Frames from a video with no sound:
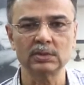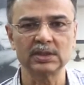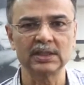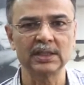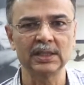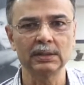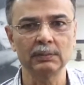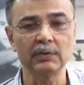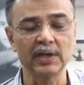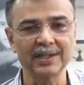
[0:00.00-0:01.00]
say
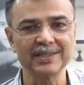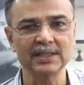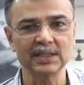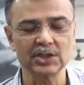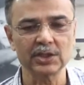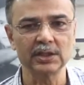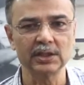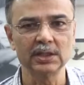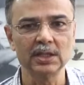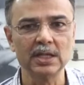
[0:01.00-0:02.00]
in fitness industry.